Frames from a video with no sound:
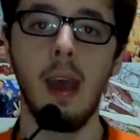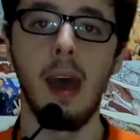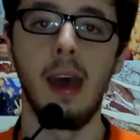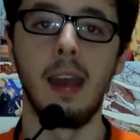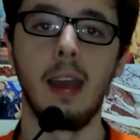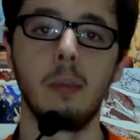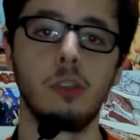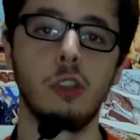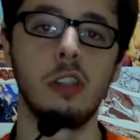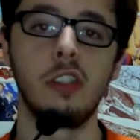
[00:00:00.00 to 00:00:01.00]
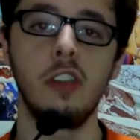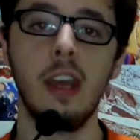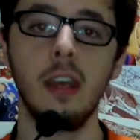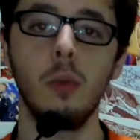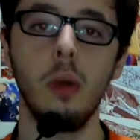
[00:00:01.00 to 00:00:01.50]
Hi, I'm Shunin
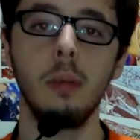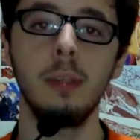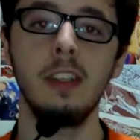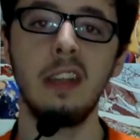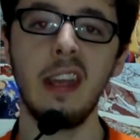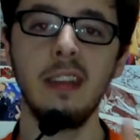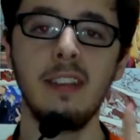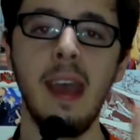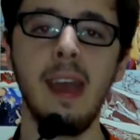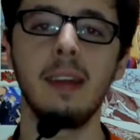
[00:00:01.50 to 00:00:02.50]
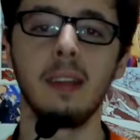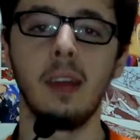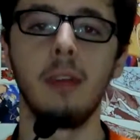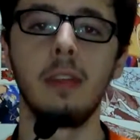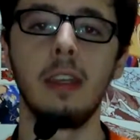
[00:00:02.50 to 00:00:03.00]
Jack, and welcome to day 10
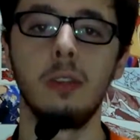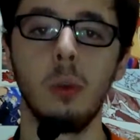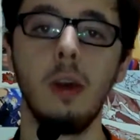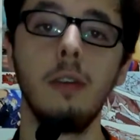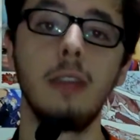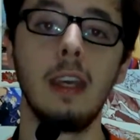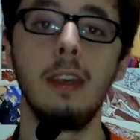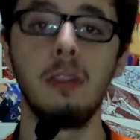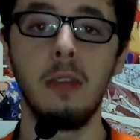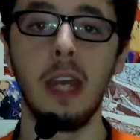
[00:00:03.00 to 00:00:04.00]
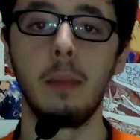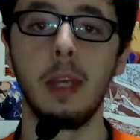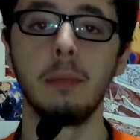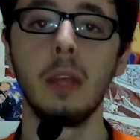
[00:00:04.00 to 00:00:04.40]
of the 12 days of anime.